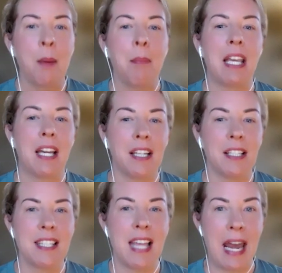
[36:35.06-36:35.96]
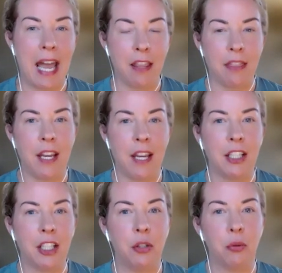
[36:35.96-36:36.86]
because then I
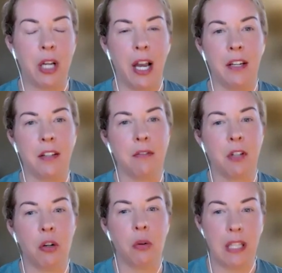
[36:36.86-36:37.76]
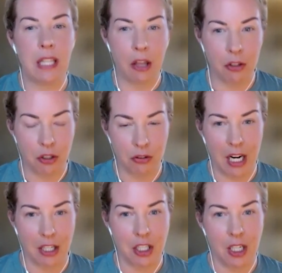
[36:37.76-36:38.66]
think you kind of go in the other
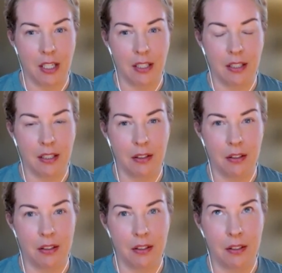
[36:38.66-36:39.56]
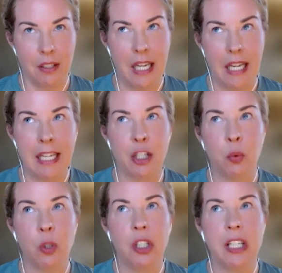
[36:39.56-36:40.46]
direction,
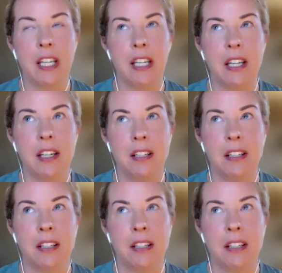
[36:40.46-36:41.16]
equally